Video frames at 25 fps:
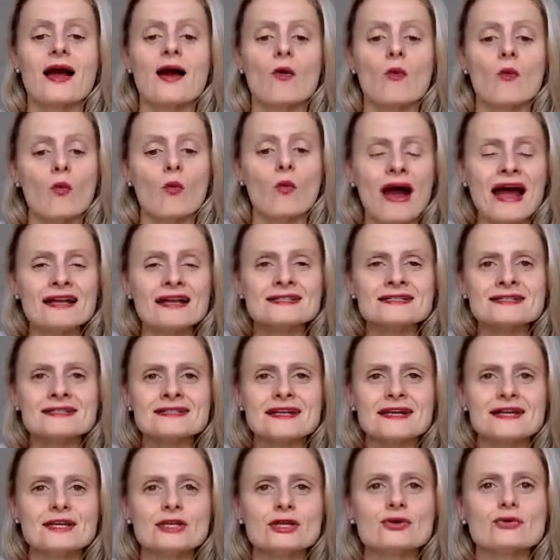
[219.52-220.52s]
Once
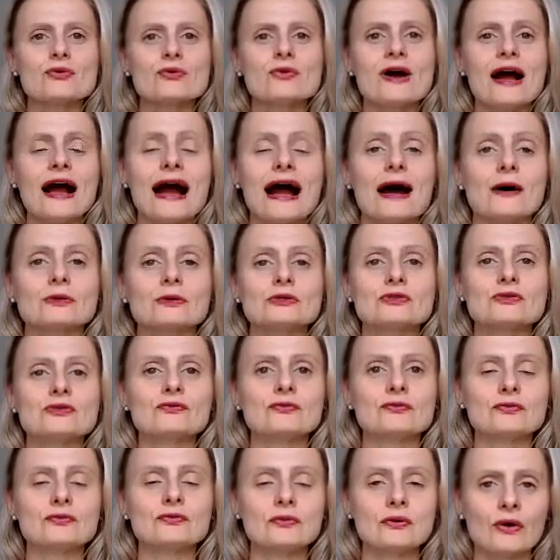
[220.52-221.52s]
I knew how to
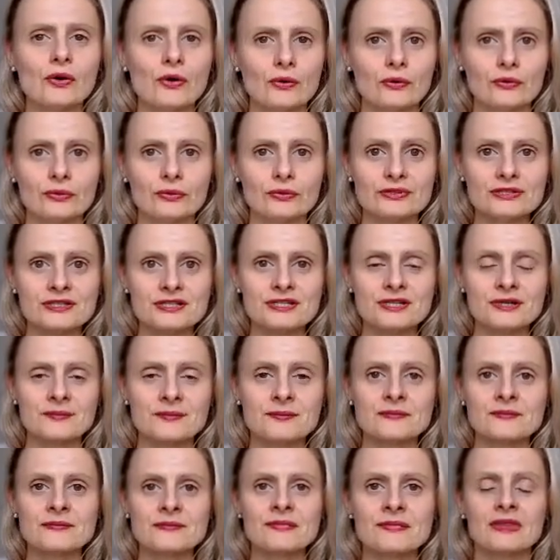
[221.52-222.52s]
float,
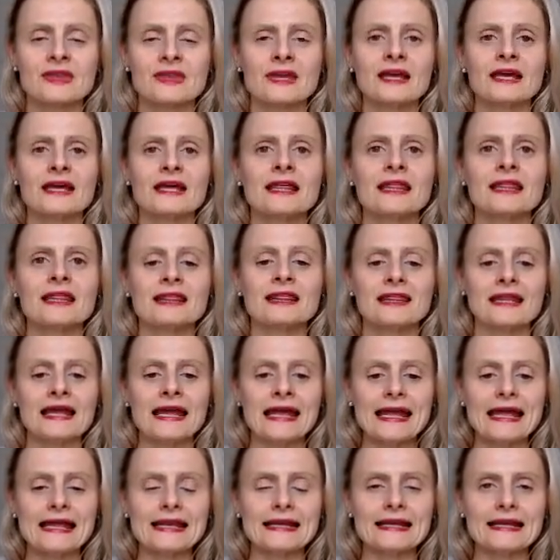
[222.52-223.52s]

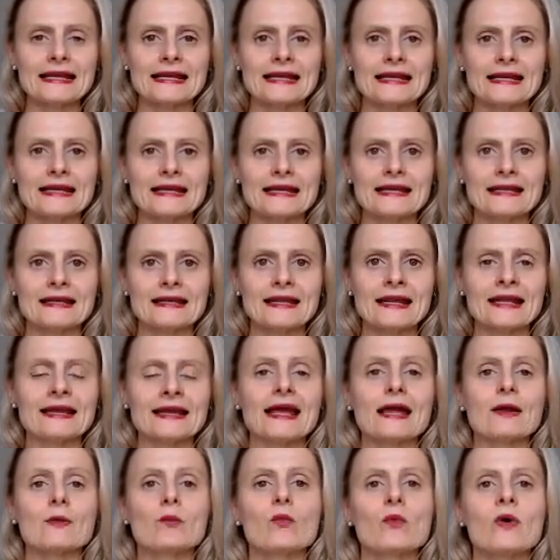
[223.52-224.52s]
then
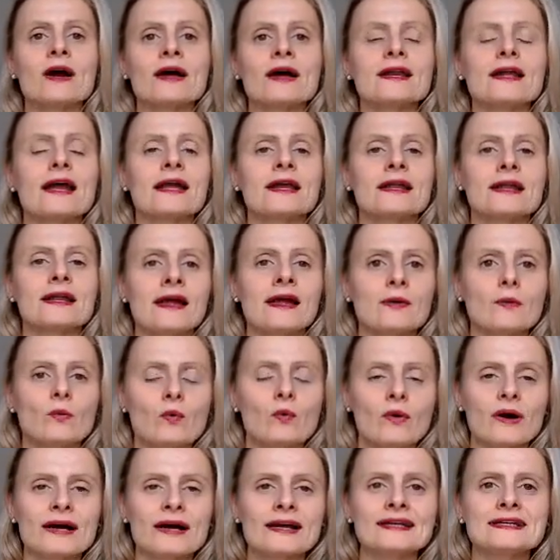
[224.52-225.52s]
I
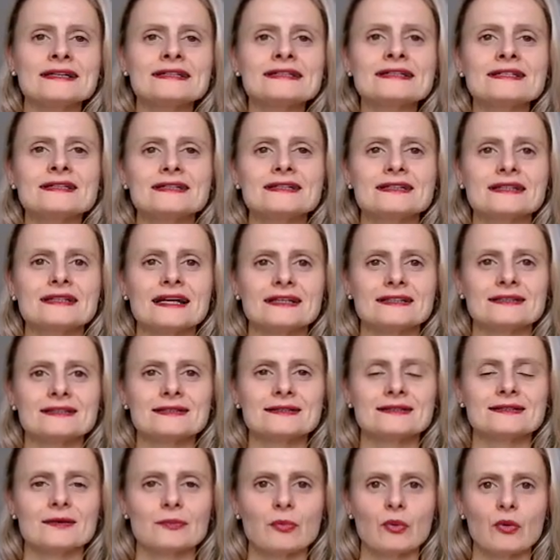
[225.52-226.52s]
wanted to get to
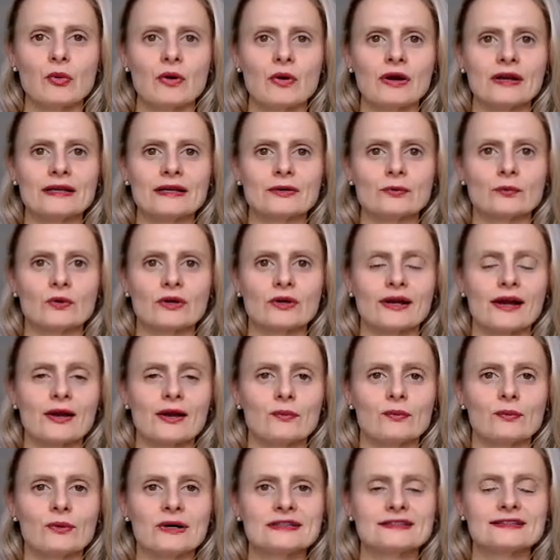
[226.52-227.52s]
the point where I
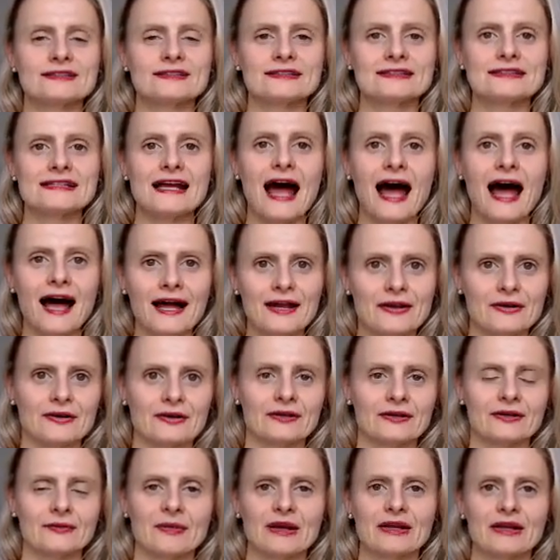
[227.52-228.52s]
wasn't
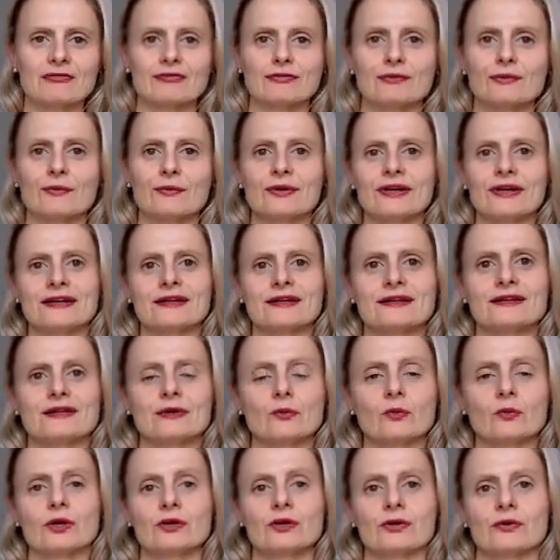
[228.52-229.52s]
tired by floating in the
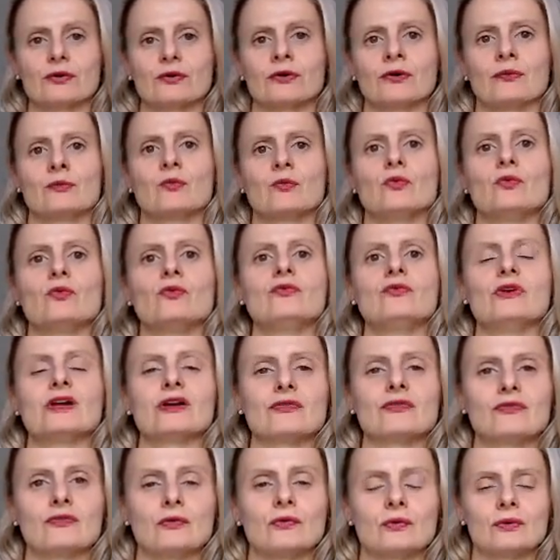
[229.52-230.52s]
water or moving
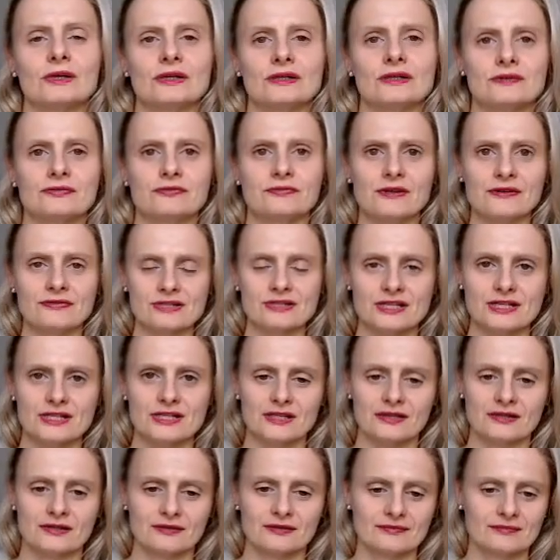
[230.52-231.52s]
forward
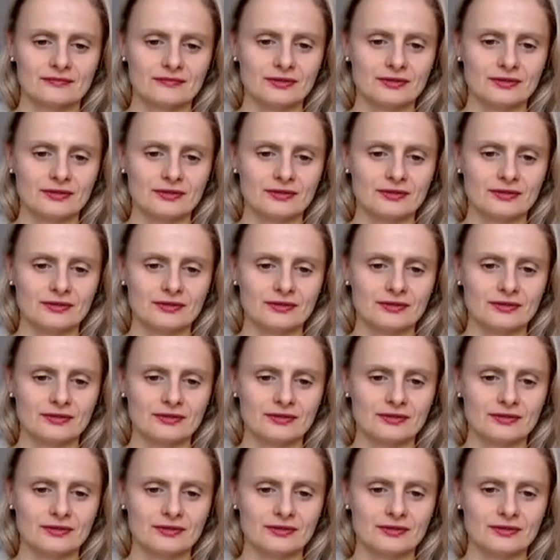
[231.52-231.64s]
50